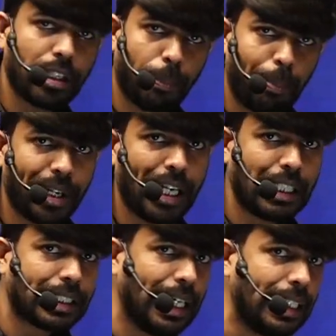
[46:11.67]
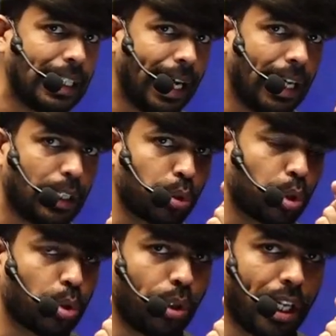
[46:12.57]
prehensile tail
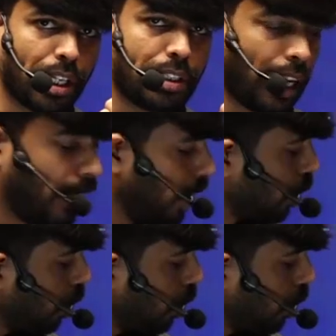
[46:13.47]
sutkondirutte, so